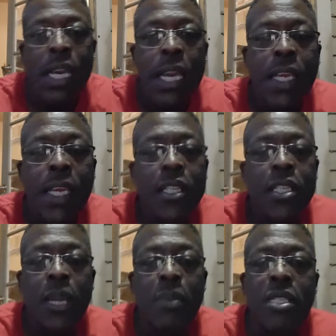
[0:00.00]
And
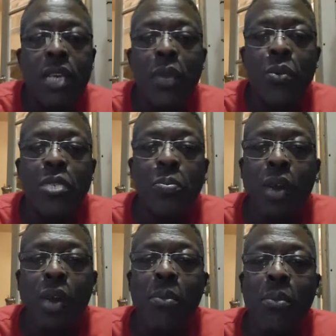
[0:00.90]
Guillotine, I'm gonna tell you what your
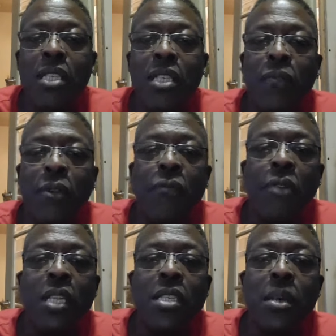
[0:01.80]
problem is if you're
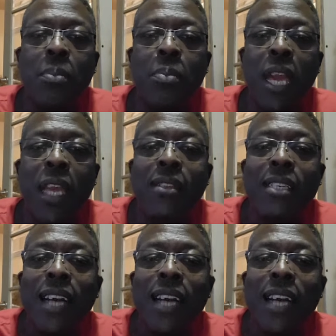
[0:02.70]
feeling some pain.